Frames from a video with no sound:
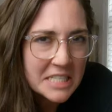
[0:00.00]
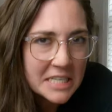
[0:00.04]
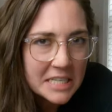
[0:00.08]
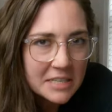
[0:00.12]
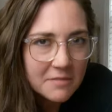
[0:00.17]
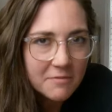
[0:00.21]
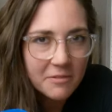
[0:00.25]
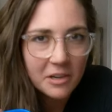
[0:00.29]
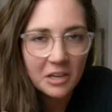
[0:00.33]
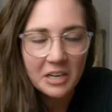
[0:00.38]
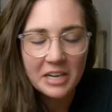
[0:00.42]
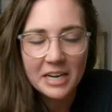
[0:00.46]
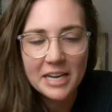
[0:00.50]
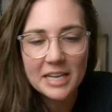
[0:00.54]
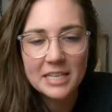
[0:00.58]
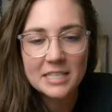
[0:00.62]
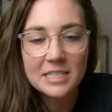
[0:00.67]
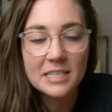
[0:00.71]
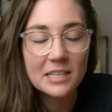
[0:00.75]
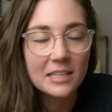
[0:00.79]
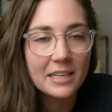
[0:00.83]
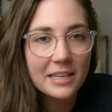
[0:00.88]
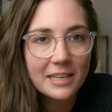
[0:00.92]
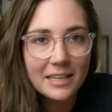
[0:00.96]
isn't very
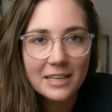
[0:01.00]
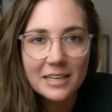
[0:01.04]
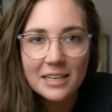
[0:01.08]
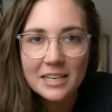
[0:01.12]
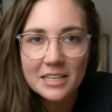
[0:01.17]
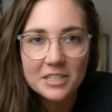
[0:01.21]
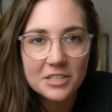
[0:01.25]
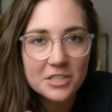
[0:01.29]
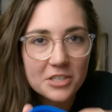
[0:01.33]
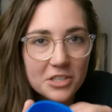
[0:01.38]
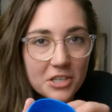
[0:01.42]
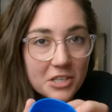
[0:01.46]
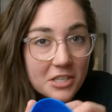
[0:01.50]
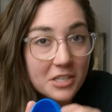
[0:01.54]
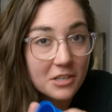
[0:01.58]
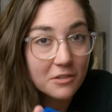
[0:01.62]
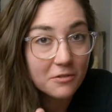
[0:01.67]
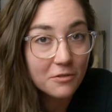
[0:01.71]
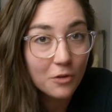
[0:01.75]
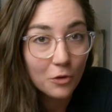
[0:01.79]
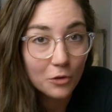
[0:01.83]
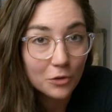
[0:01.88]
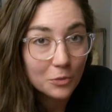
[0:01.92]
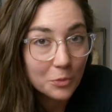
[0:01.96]
insulated. It's just
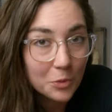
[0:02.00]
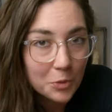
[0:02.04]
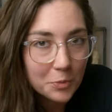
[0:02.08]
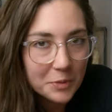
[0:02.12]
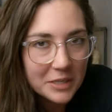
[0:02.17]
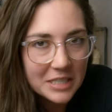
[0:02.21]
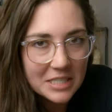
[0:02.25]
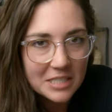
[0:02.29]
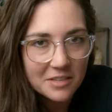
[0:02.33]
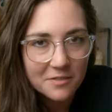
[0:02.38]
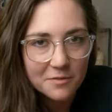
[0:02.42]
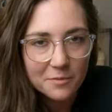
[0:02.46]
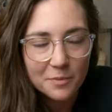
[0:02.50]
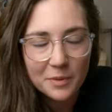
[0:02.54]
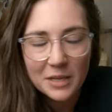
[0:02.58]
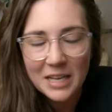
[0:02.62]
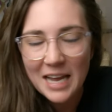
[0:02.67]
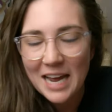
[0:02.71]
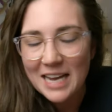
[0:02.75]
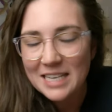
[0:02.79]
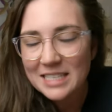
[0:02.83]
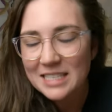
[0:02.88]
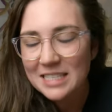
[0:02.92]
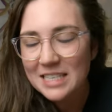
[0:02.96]
a foldable piece of
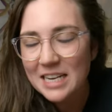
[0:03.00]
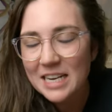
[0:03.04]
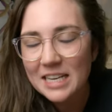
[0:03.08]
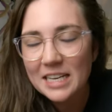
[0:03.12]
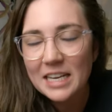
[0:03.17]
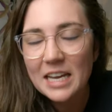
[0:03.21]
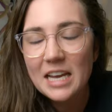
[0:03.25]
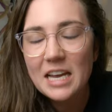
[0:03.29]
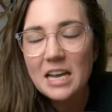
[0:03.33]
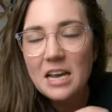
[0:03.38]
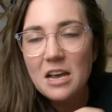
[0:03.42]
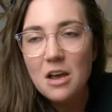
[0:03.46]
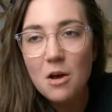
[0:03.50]
plastic.